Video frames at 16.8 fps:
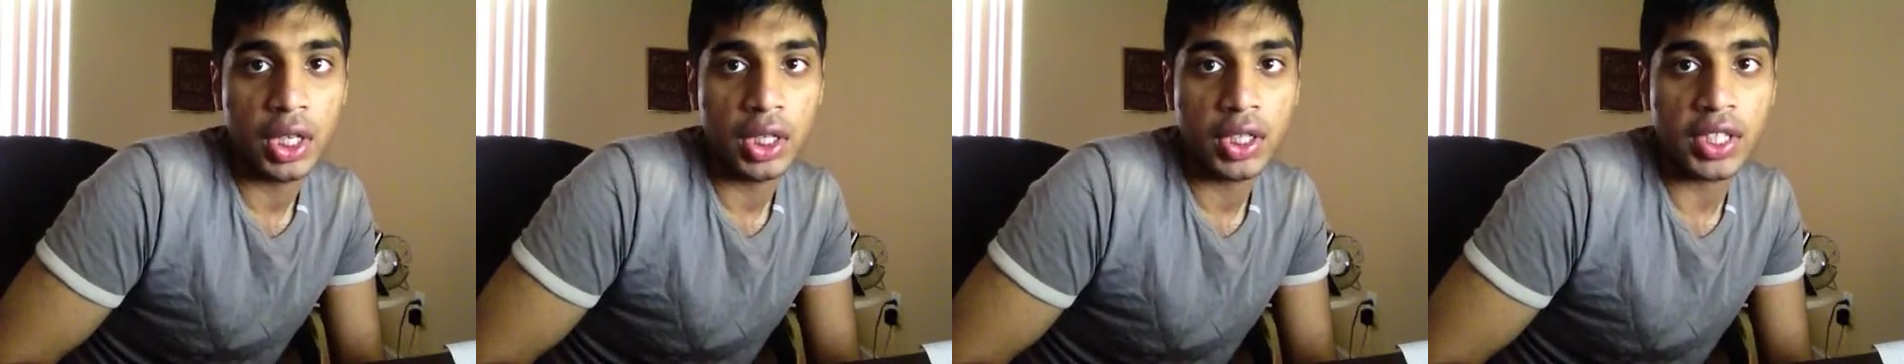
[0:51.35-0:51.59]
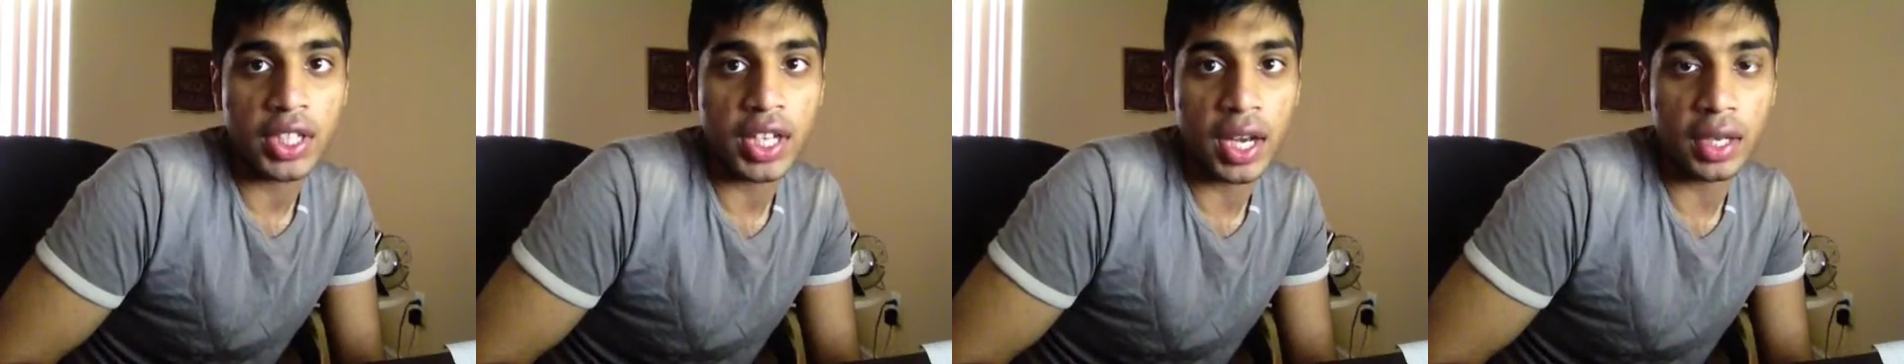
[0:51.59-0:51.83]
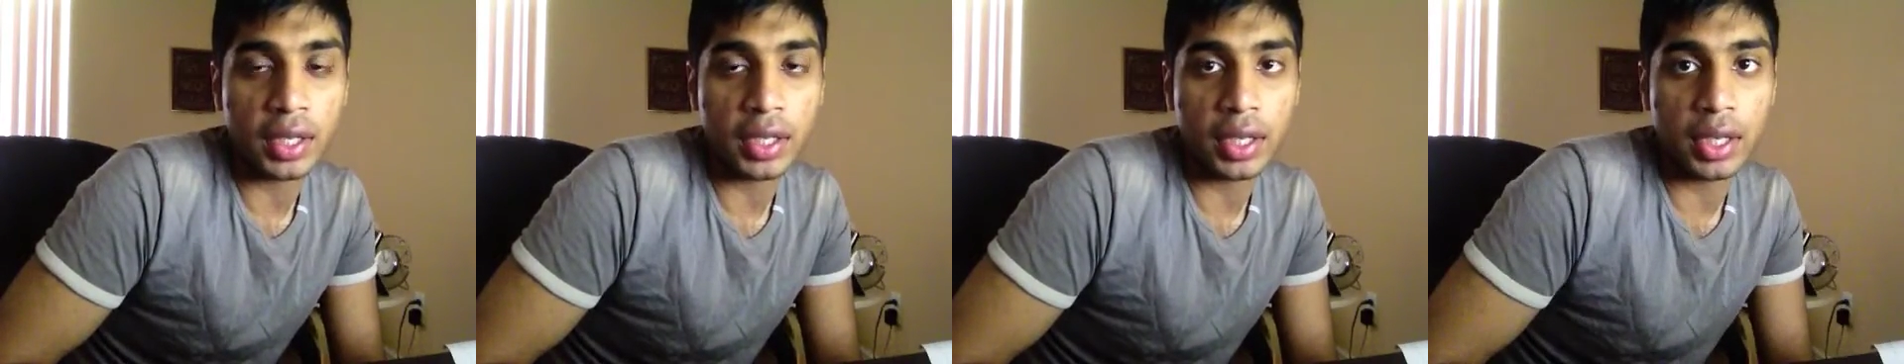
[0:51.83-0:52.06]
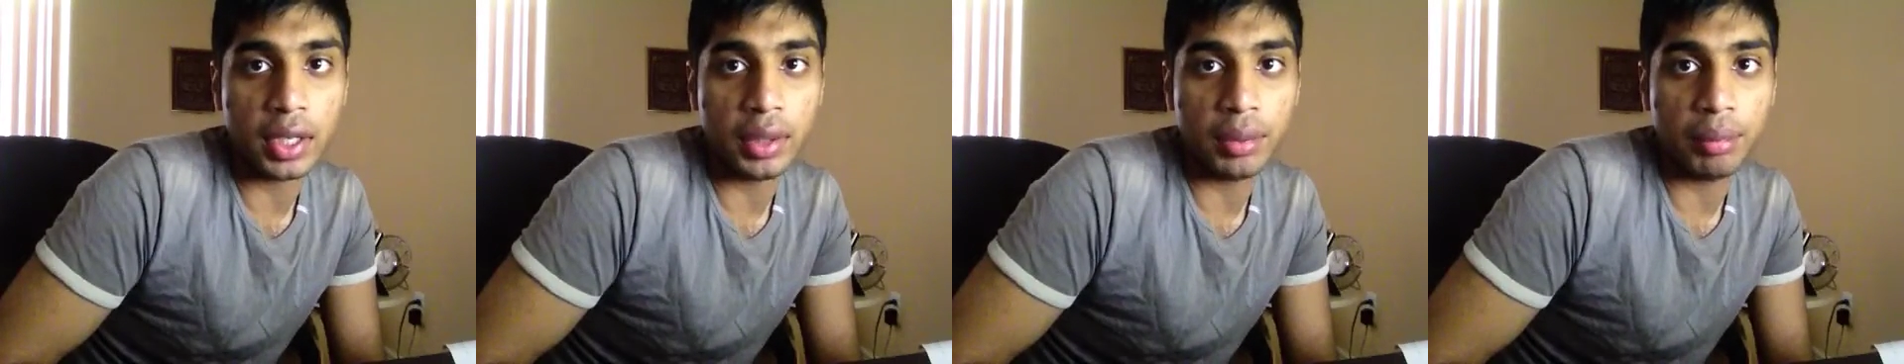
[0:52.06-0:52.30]
he had
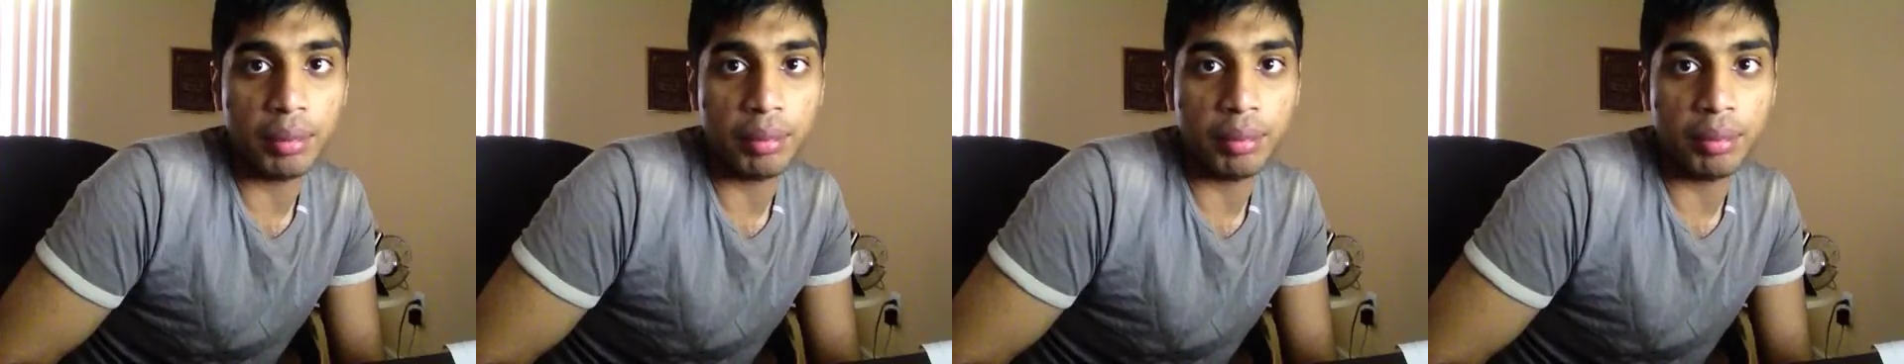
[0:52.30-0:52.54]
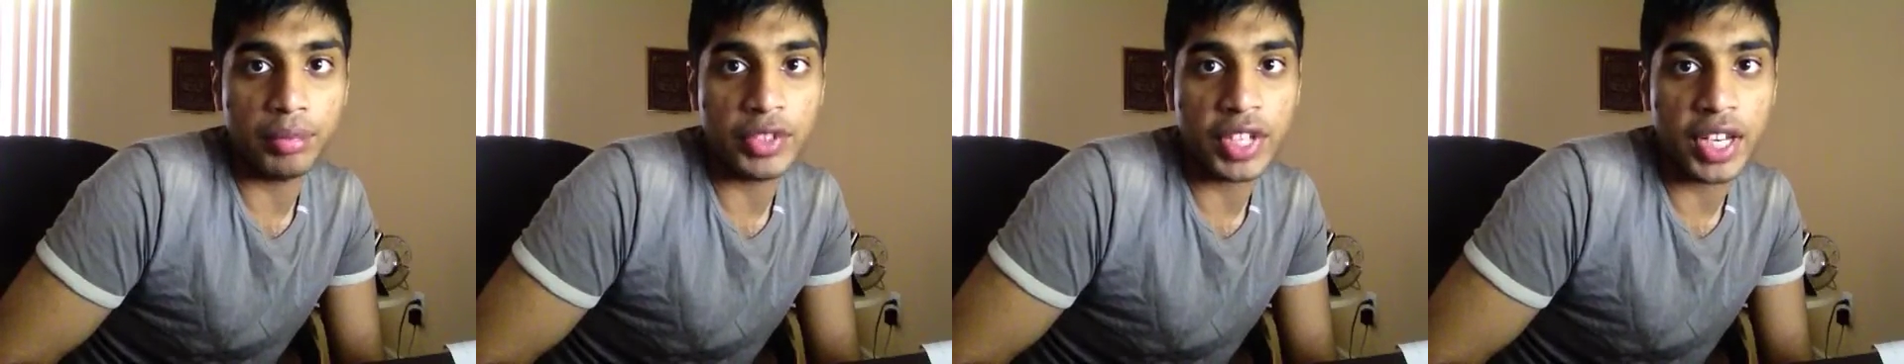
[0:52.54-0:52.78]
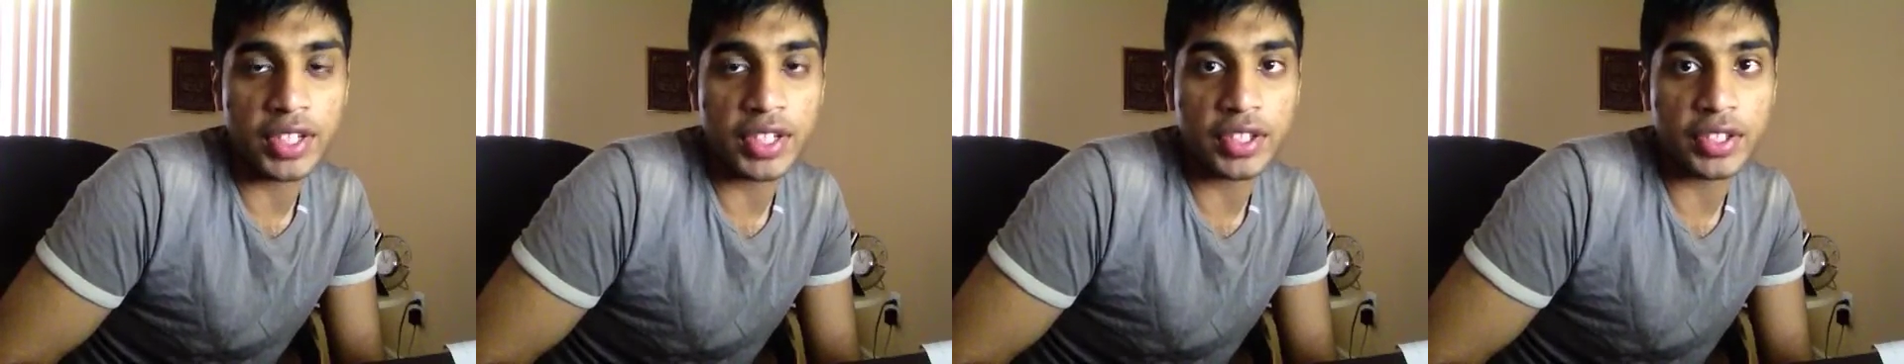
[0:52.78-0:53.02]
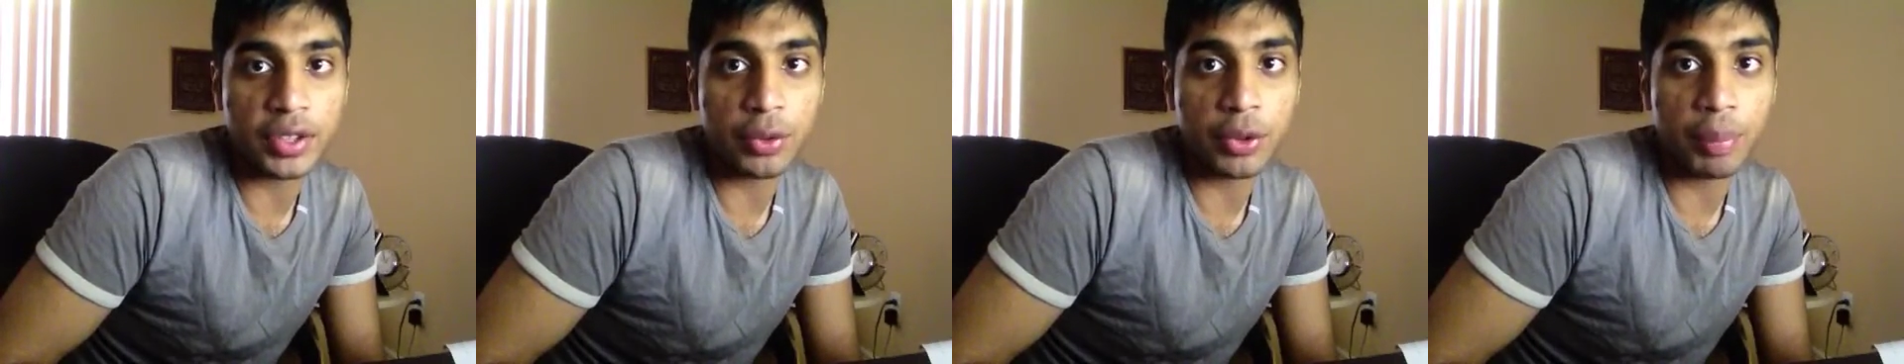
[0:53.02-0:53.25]

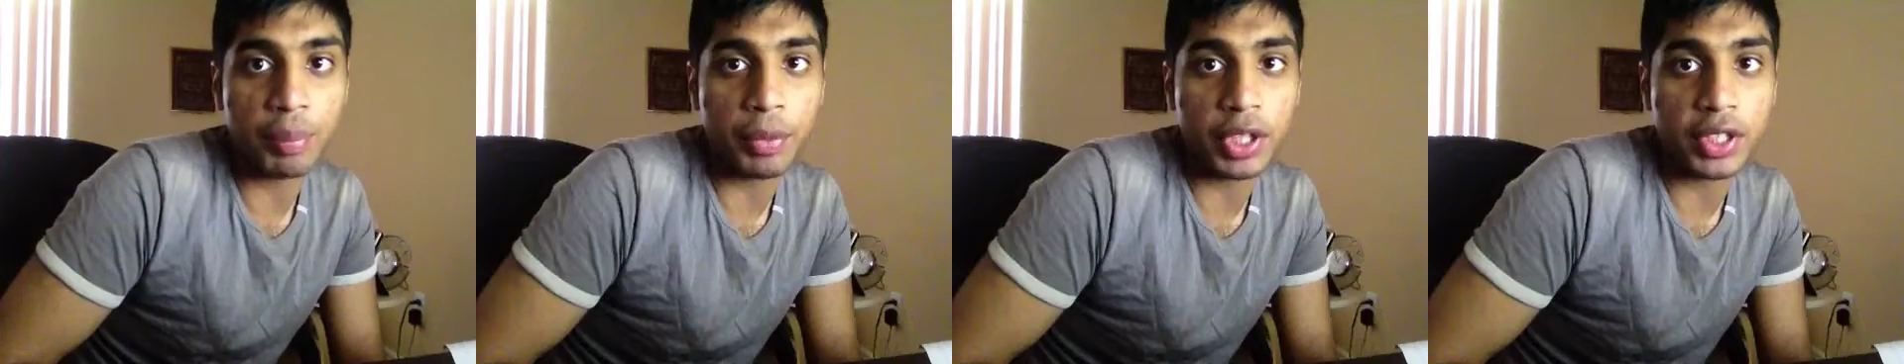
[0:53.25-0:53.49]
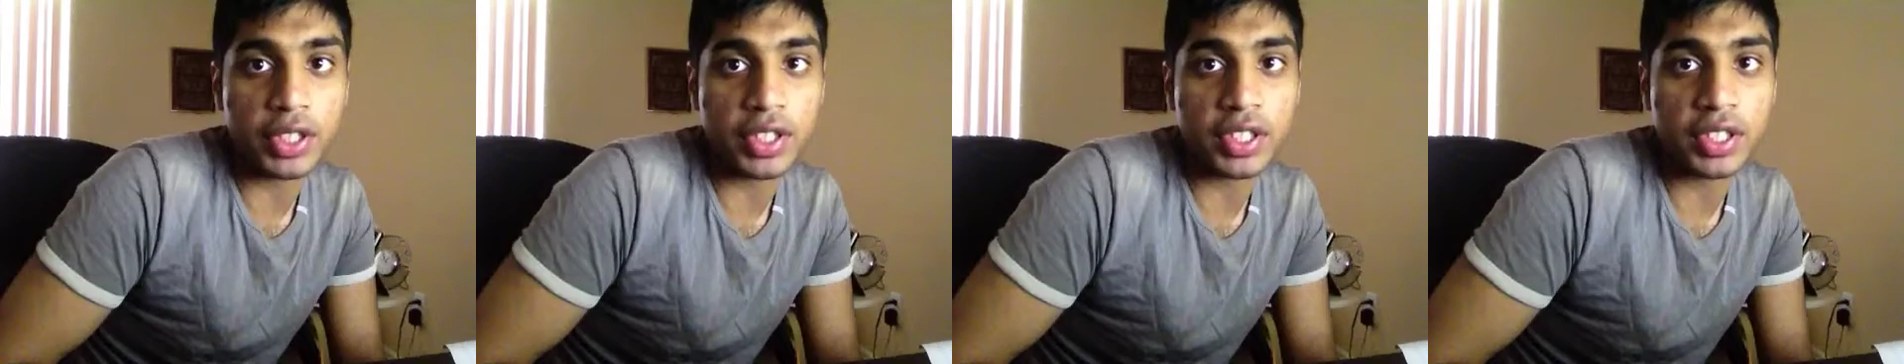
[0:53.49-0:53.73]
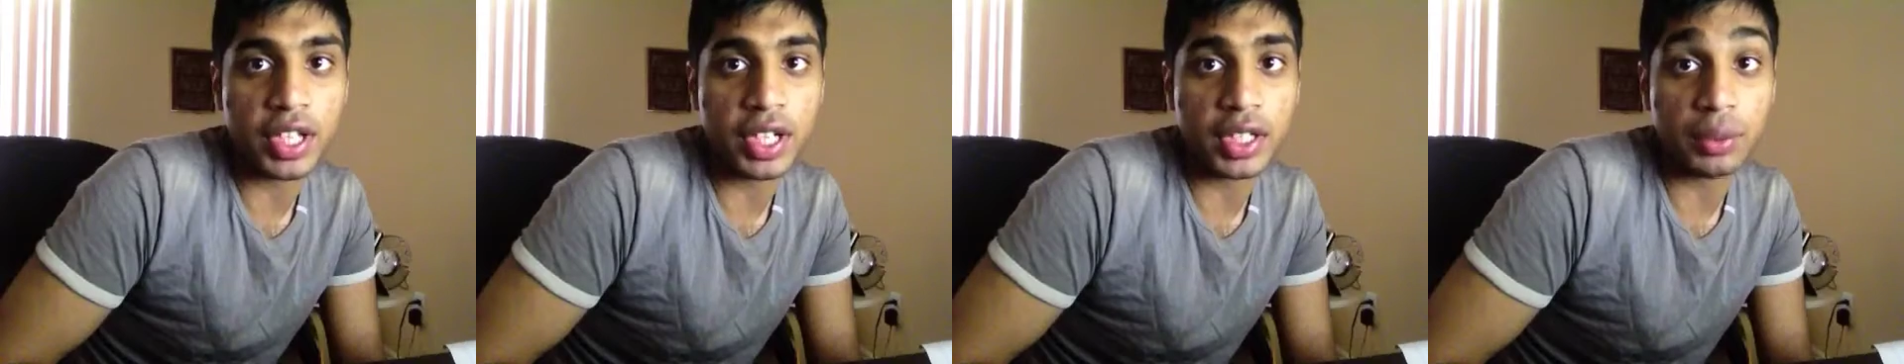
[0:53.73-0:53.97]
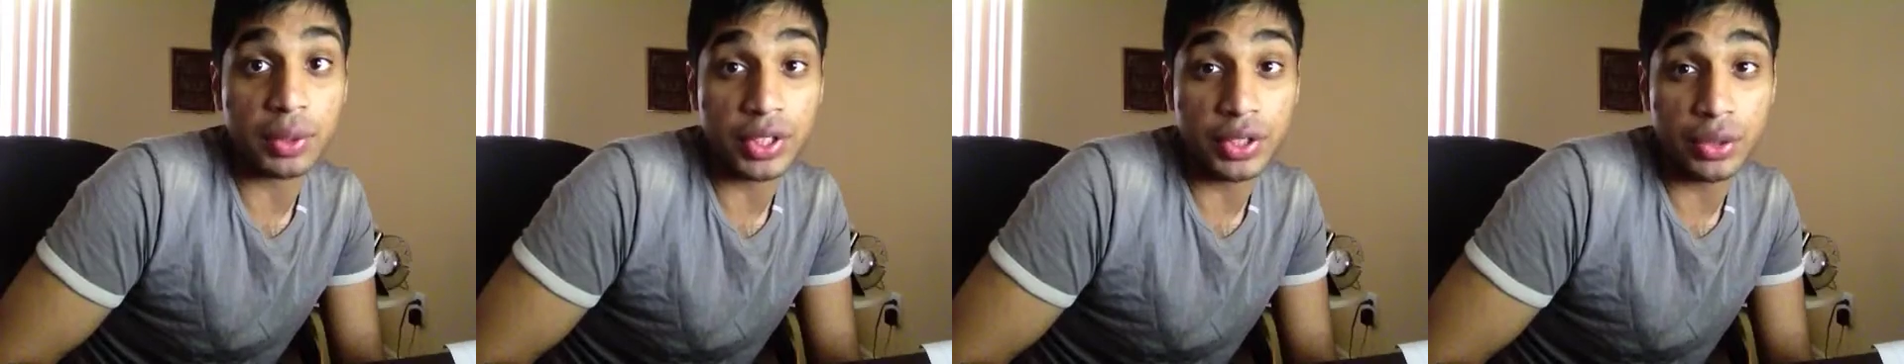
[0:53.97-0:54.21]
dentist equipment that
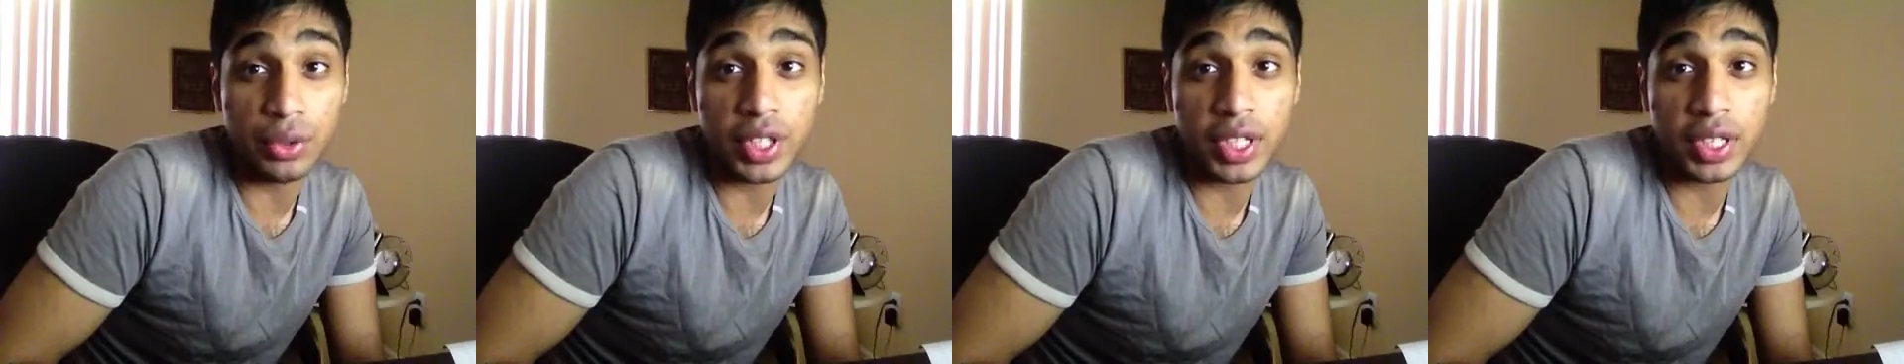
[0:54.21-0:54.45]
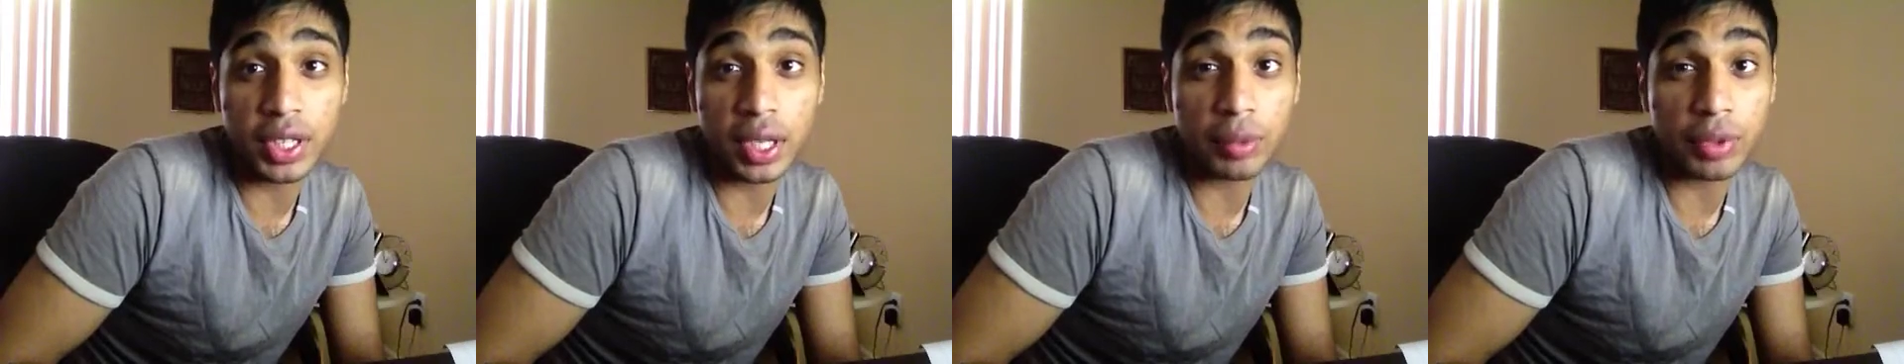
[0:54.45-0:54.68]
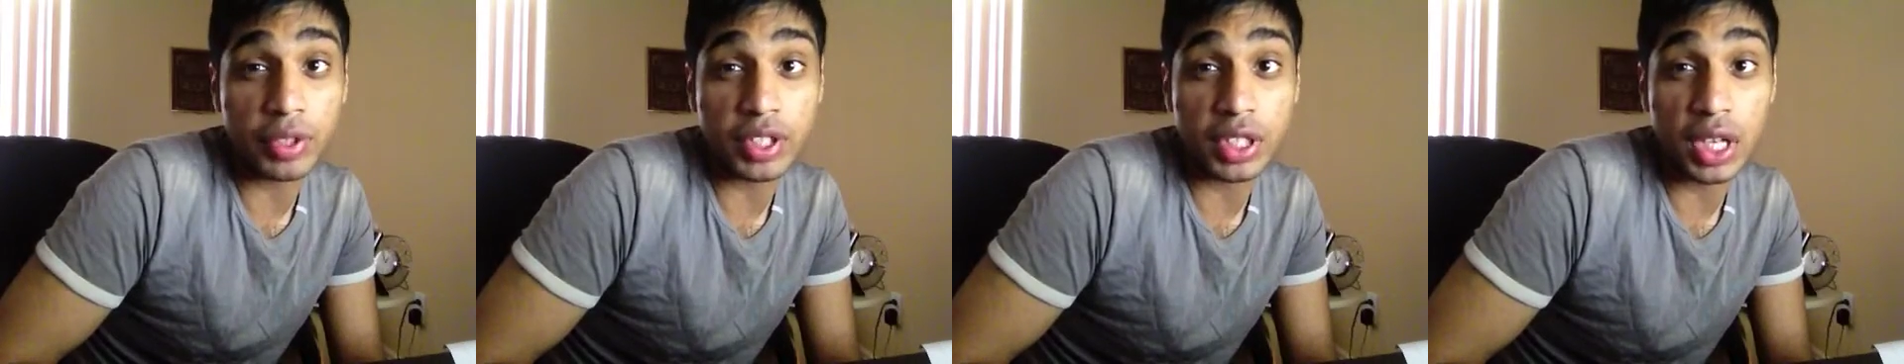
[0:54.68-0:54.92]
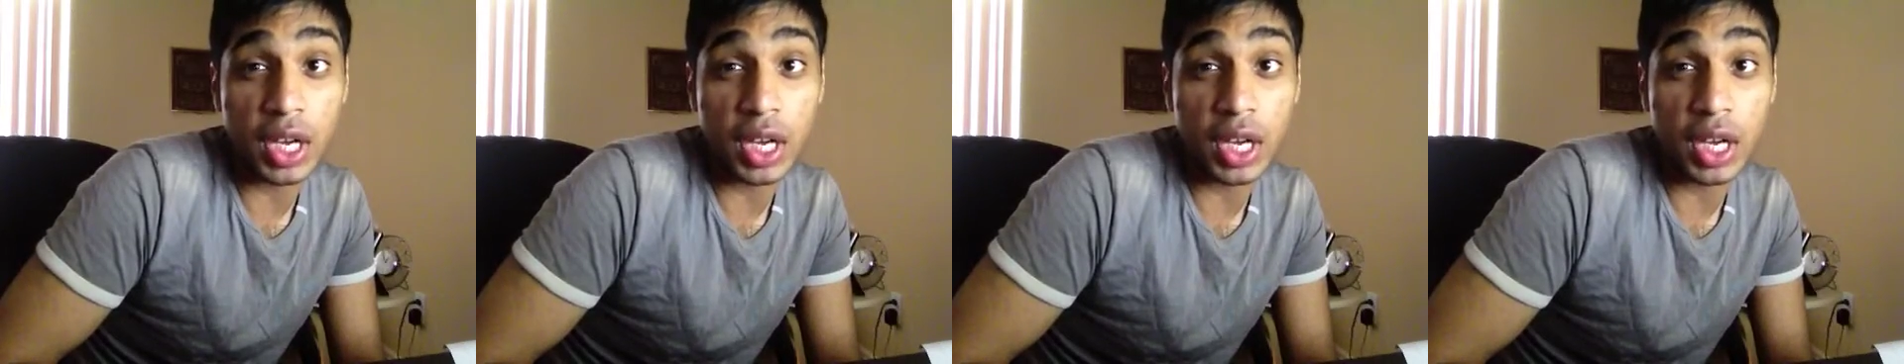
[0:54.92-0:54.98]
he was using that was